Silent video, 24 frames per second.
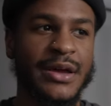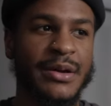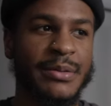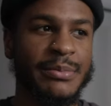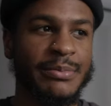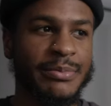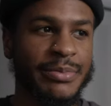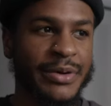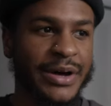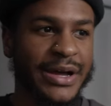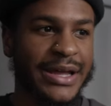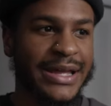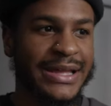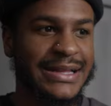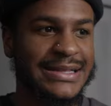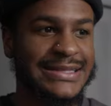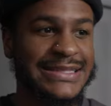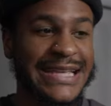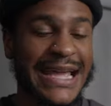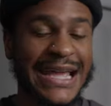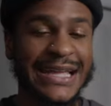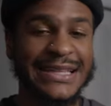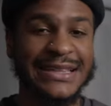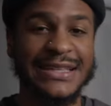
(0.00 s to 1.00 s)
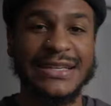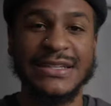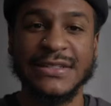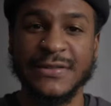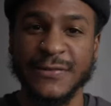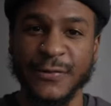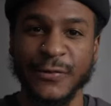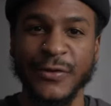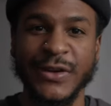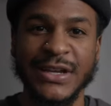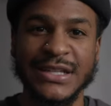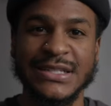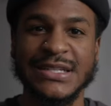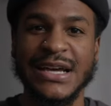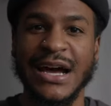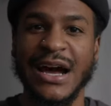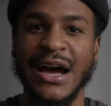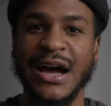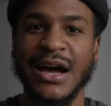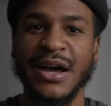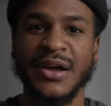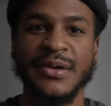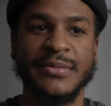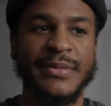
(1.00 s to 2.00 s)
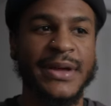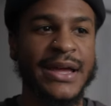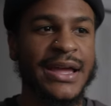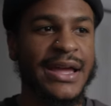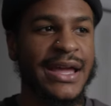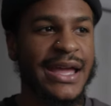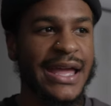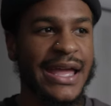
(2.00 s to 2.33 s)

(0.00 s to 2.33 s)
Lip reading: but take this free time